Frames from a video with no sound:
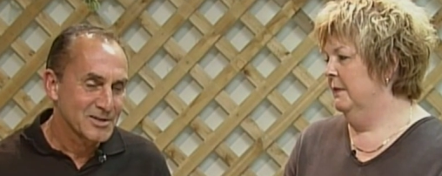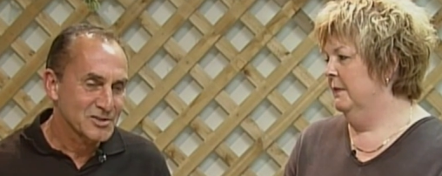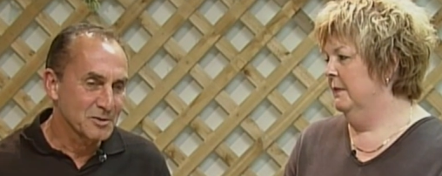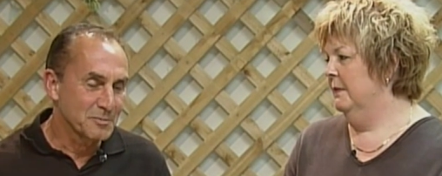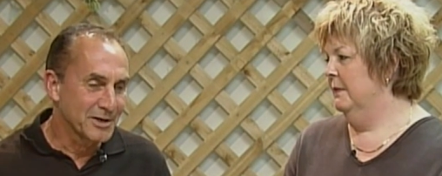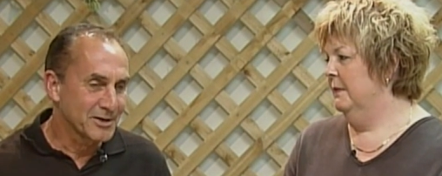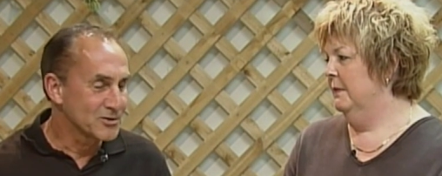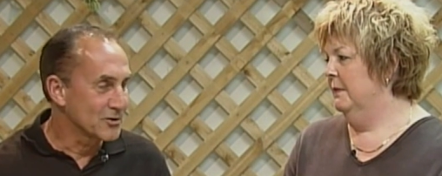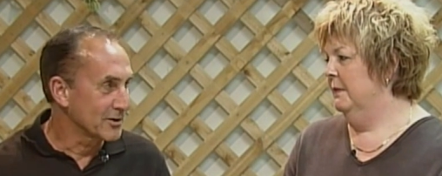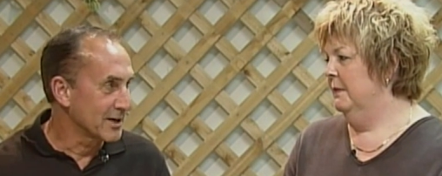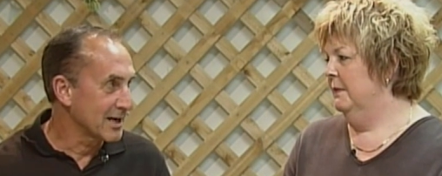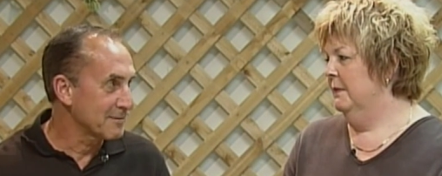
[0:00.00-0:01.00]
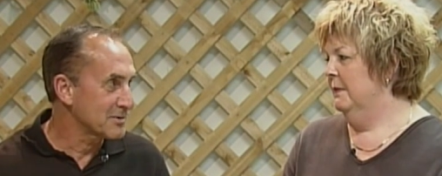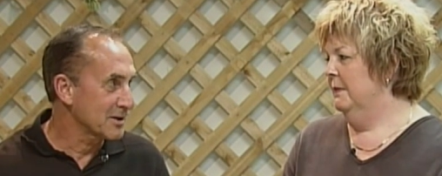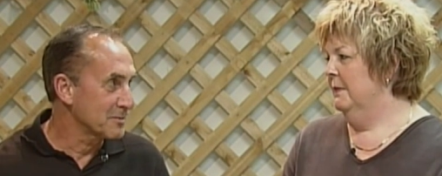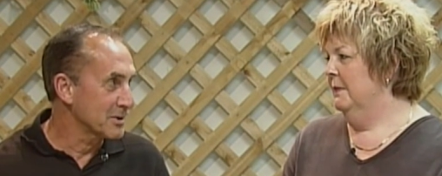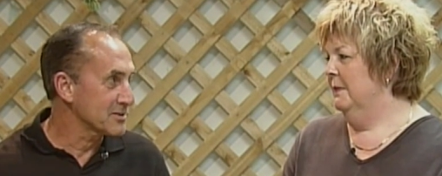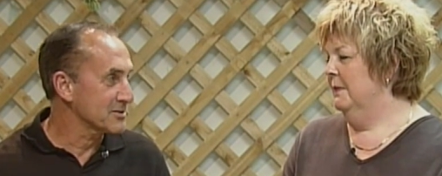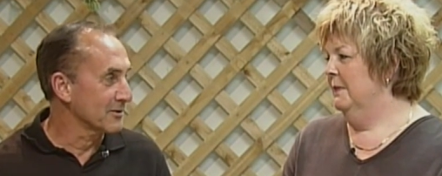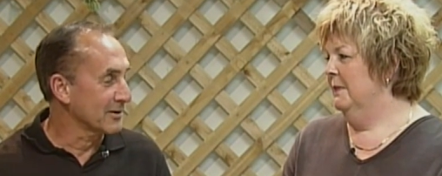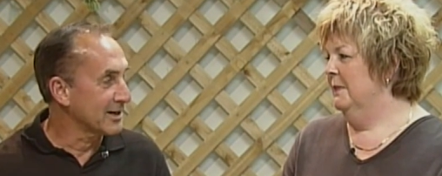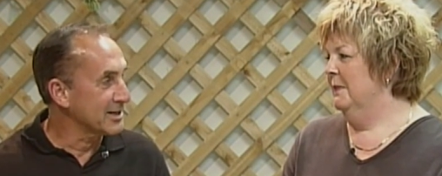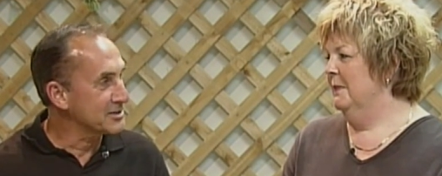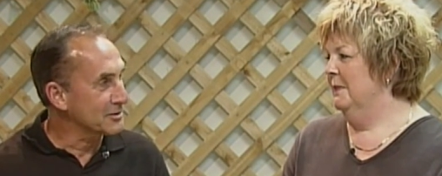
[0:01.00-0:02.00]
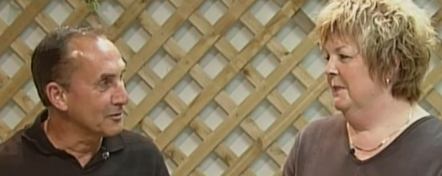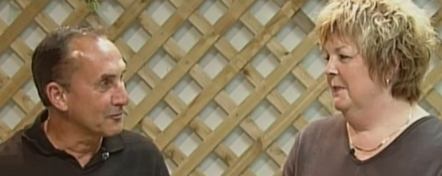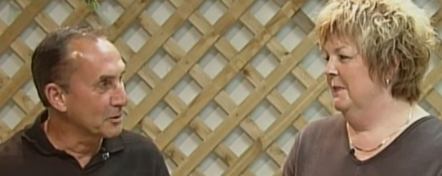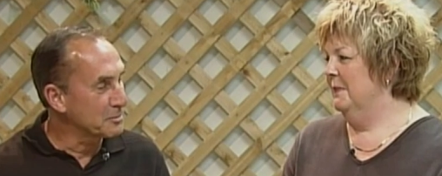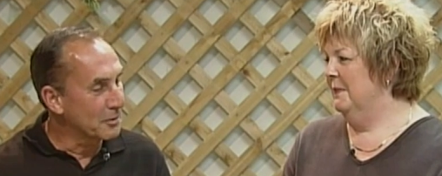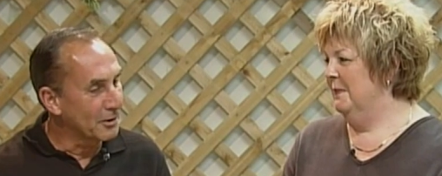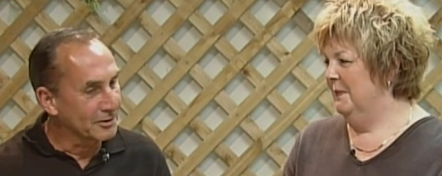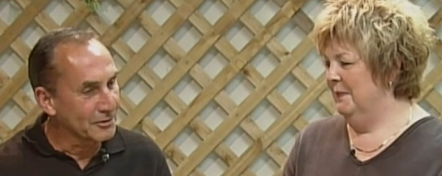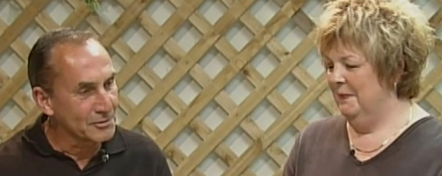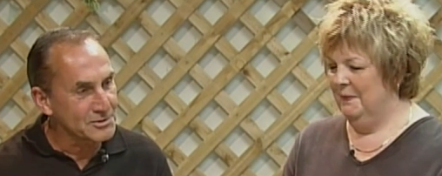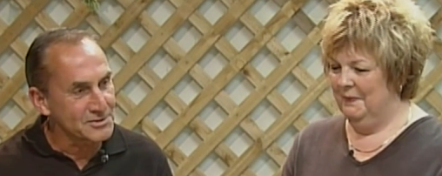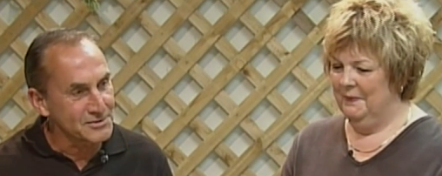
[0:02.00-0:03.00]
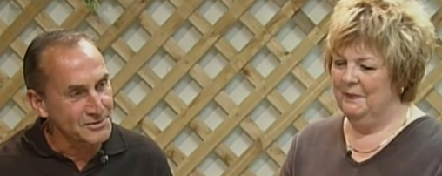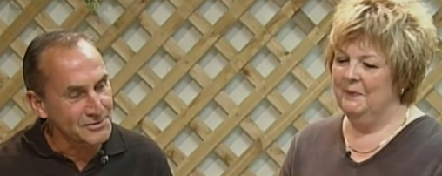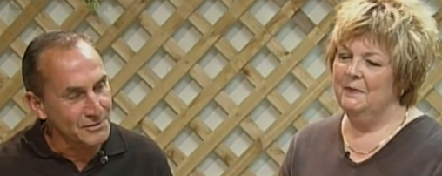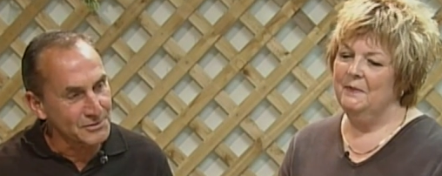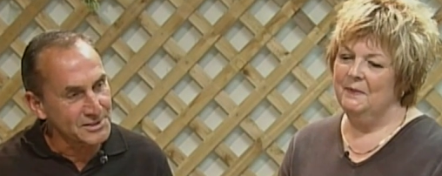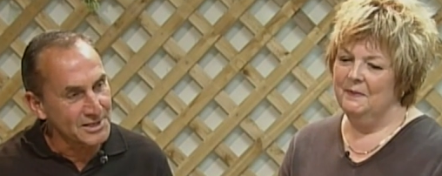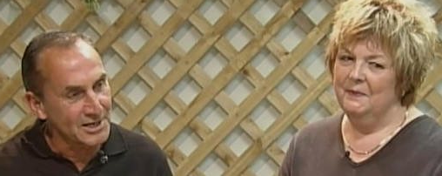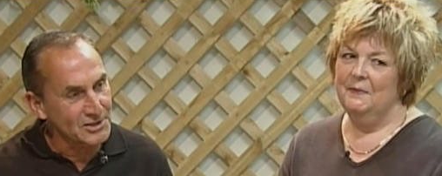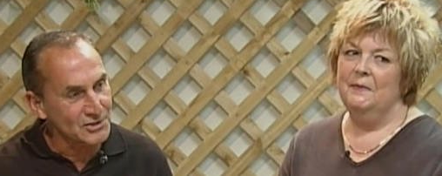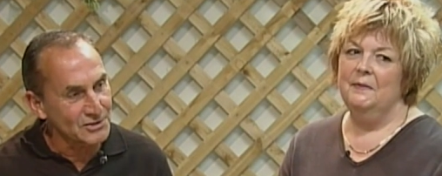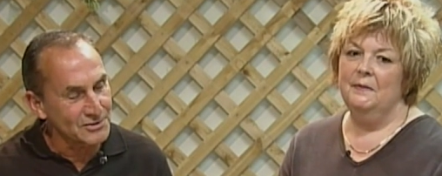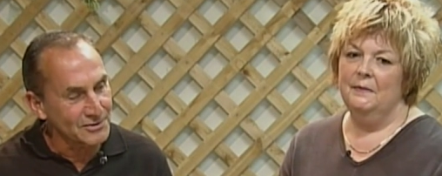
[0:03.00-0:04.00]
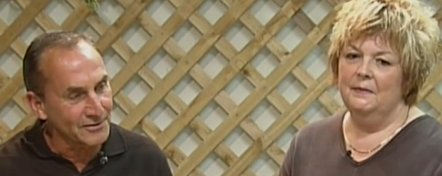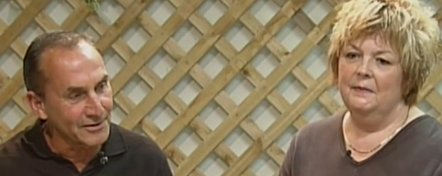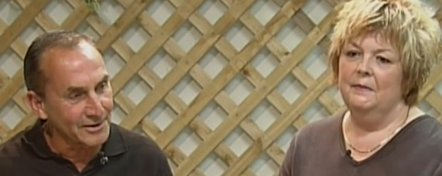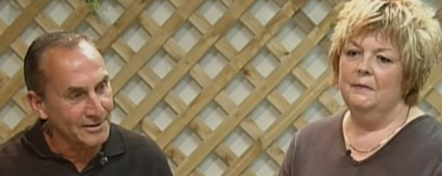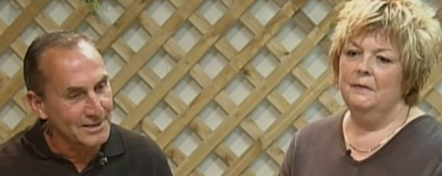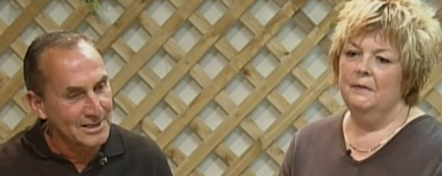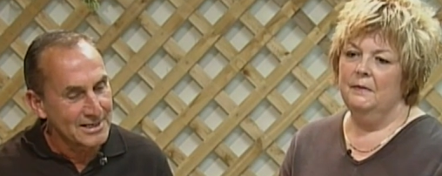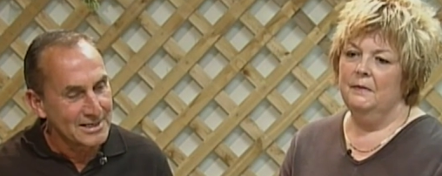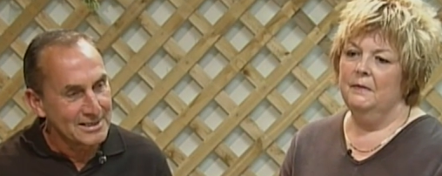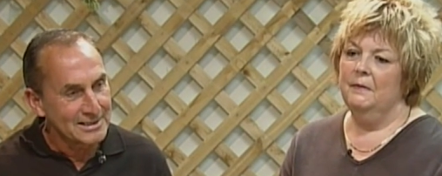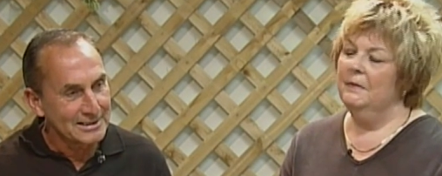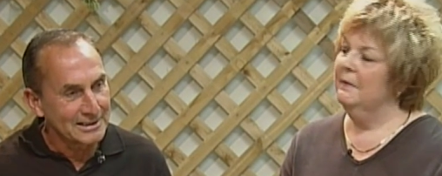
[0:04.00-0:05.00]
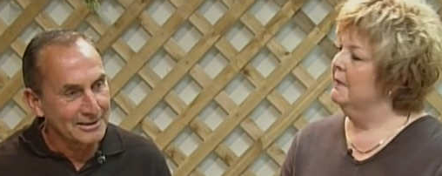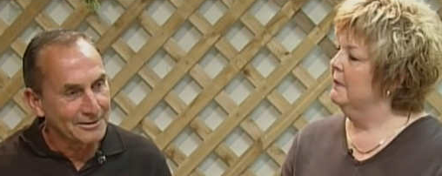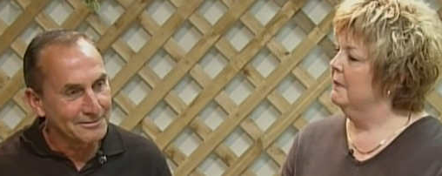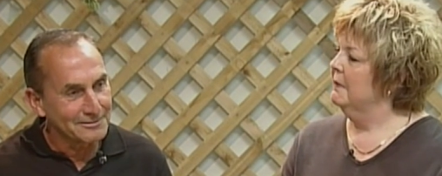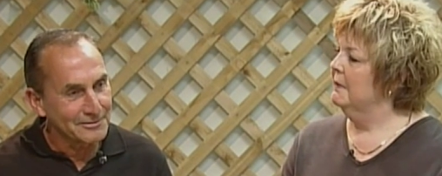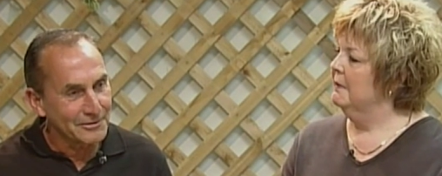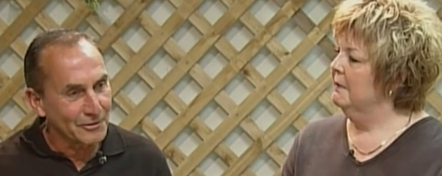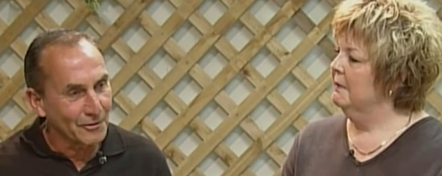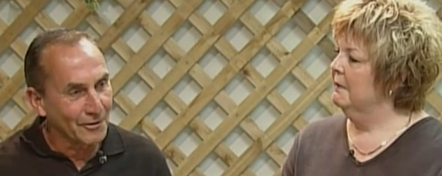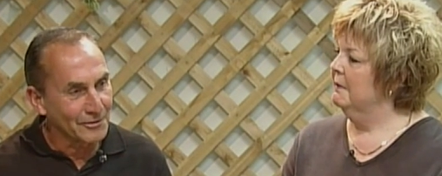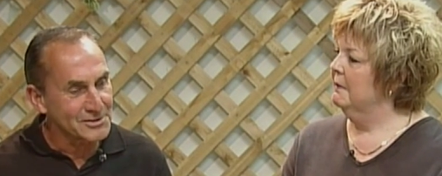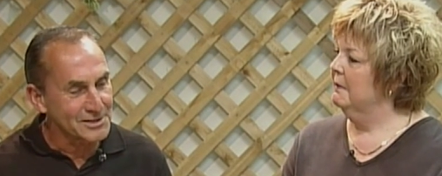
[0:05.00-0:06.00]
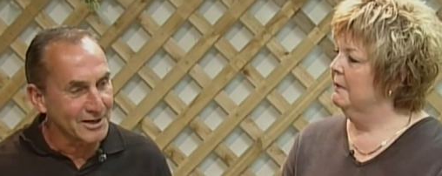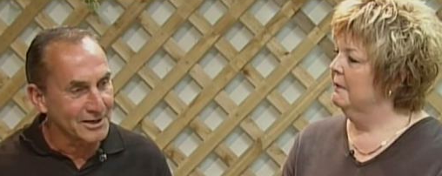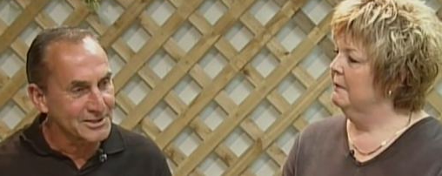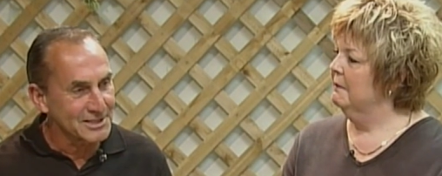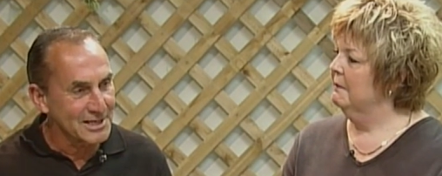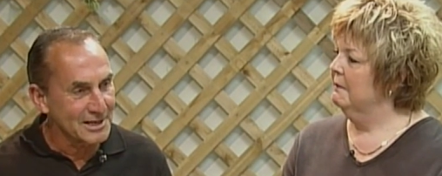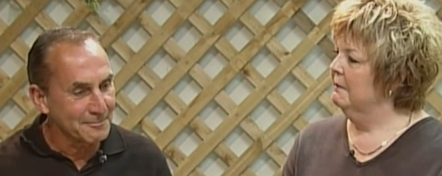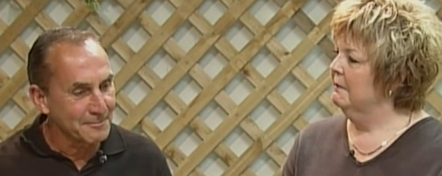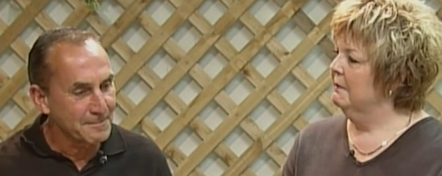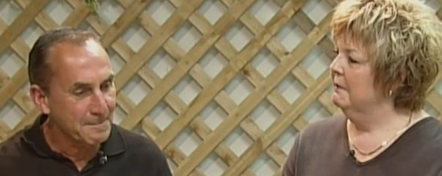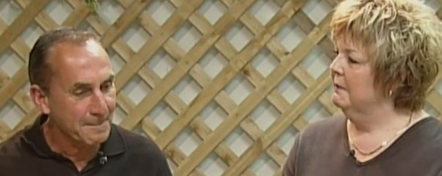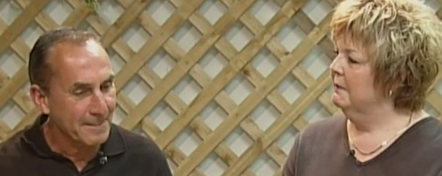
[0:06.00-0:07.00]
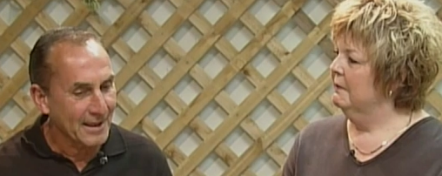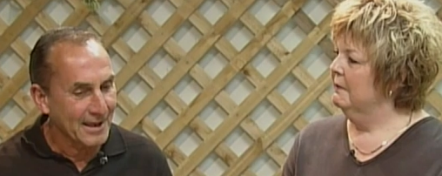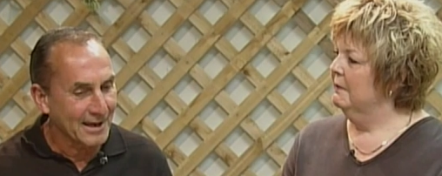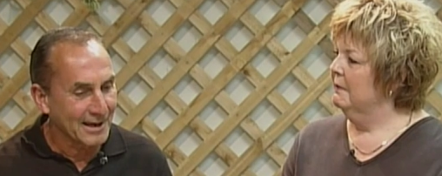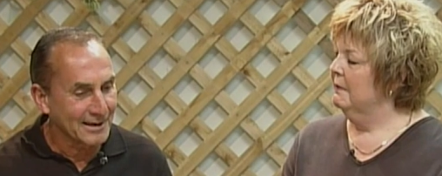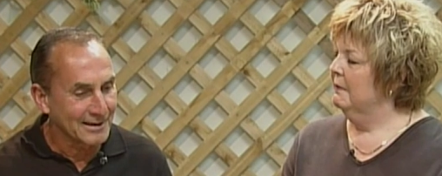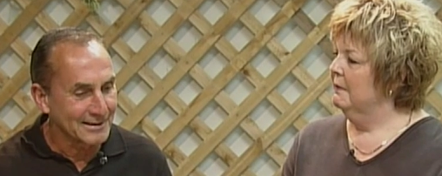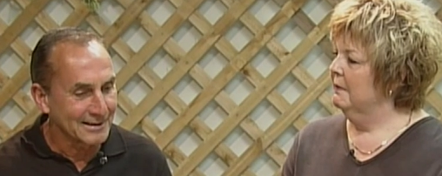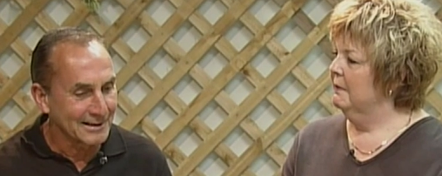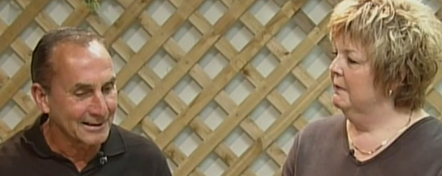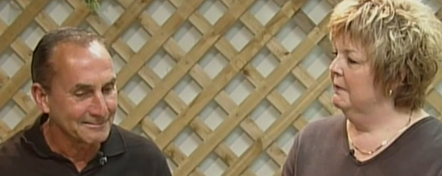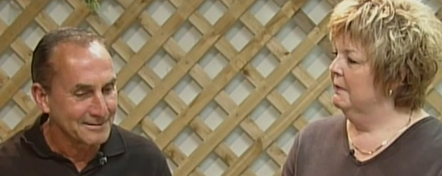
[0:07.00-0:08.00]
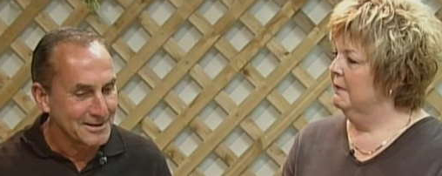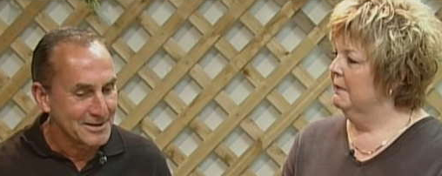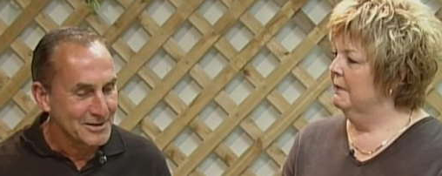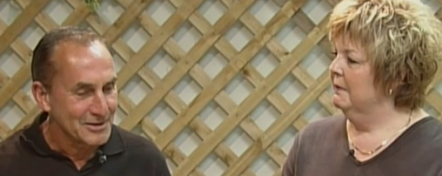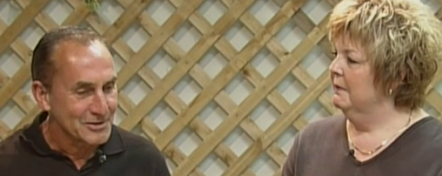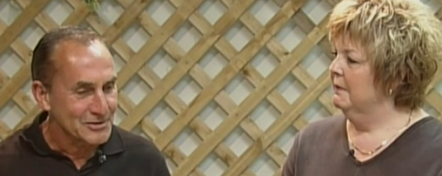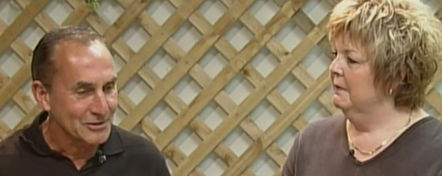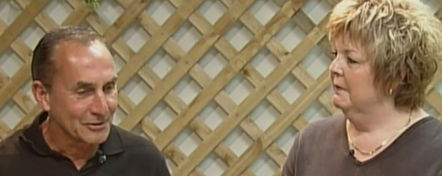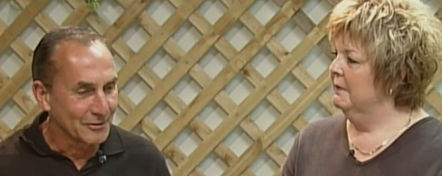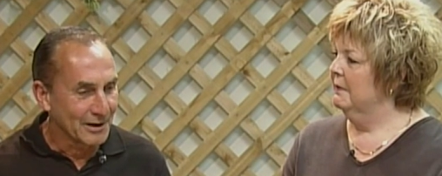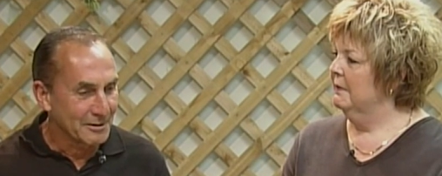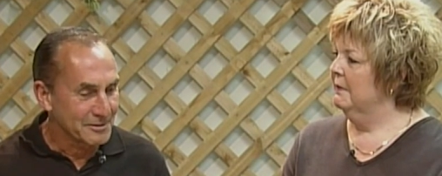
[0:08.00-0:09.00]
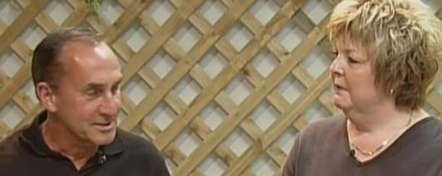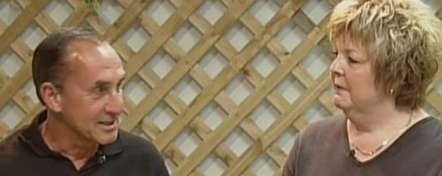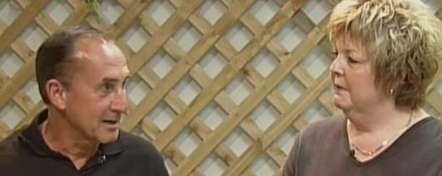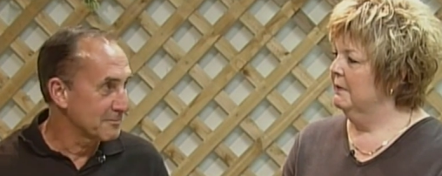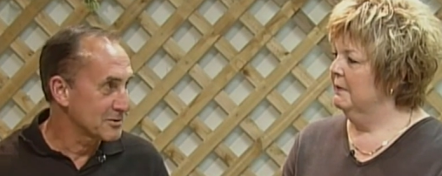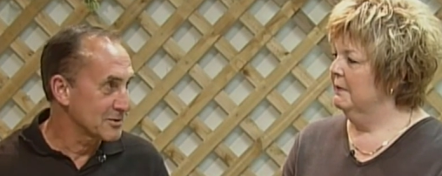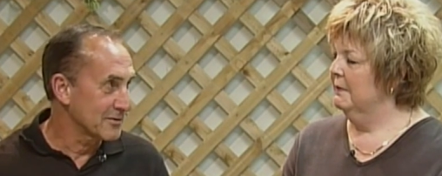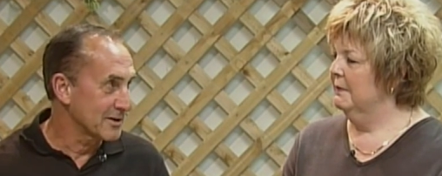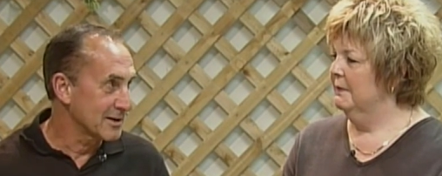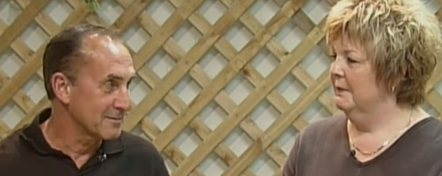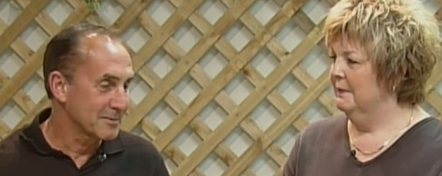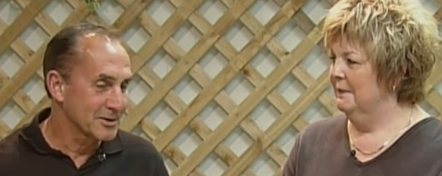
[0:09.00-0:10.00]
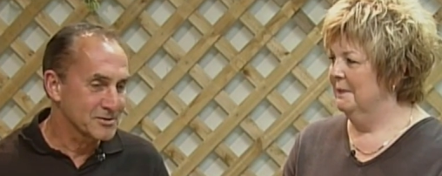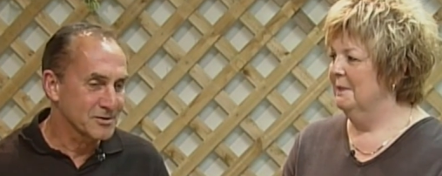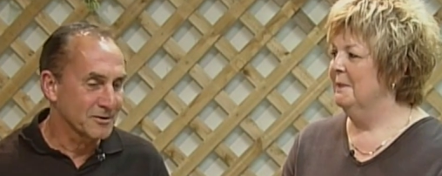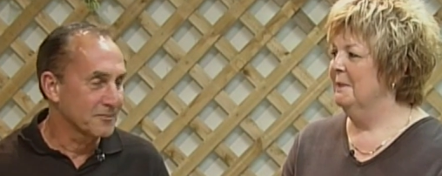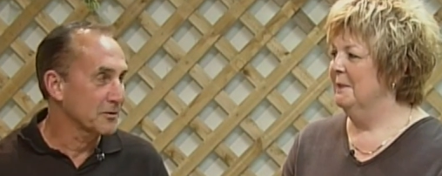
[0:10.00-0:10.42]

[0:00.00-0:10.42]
Speaker 1: submitted your name to the Minnesota High School Football Coaches Association to their uh, their all-star team, and uh, so I was named to the Minnesota